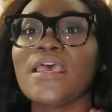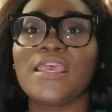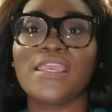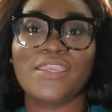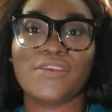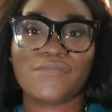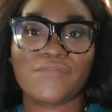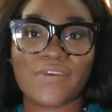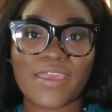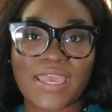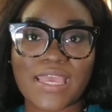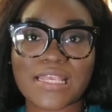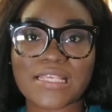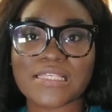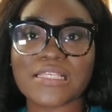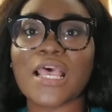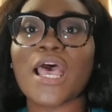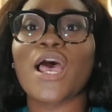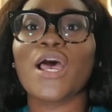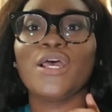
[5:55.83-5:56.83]
Your face,
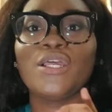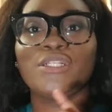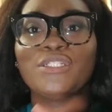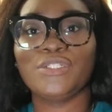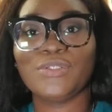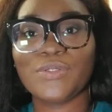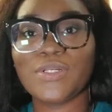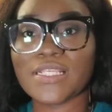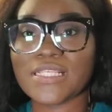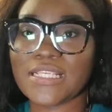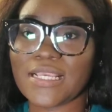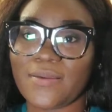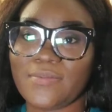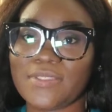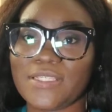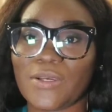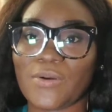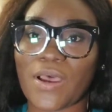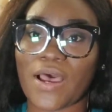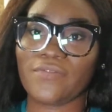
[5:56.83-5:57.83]
do the same
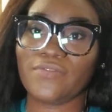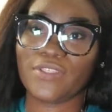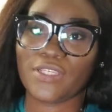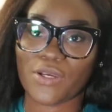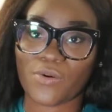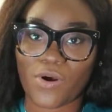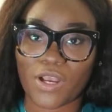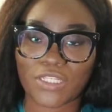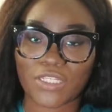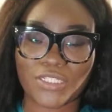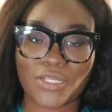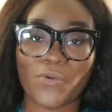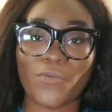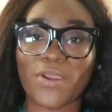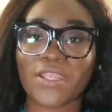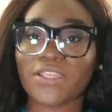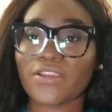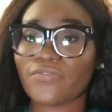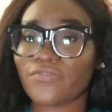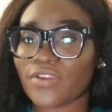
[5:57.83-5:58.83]
thing after you wash it.
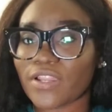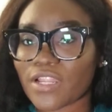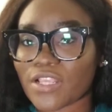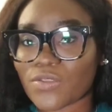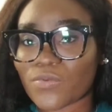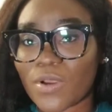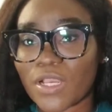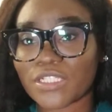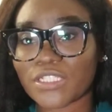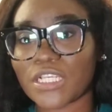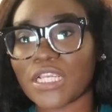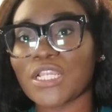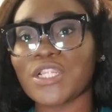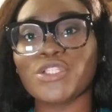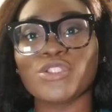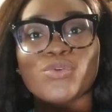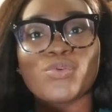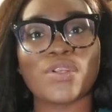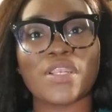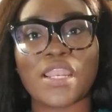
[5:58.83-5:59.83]
When you finish washing,
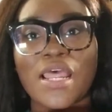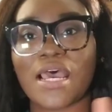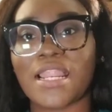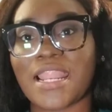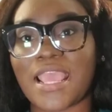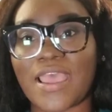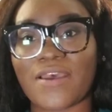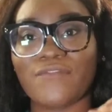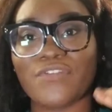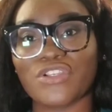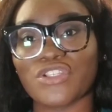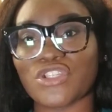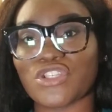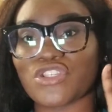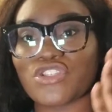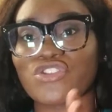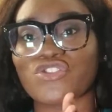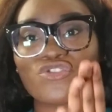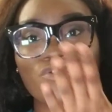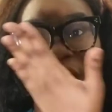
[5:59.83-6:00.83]
do not ever
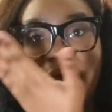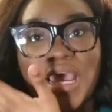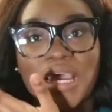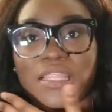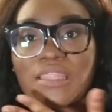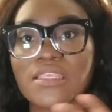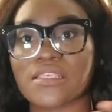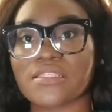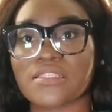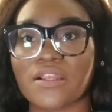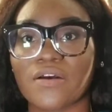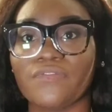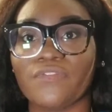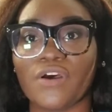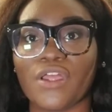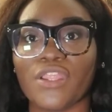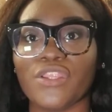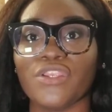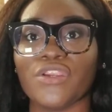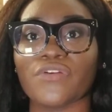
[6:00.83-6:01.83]
just drag the stuff
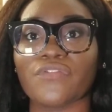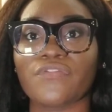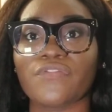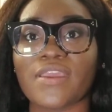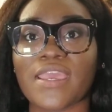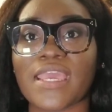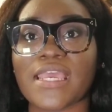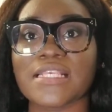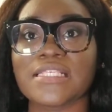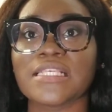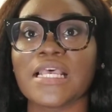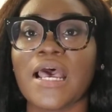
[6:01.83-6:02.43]
on your face,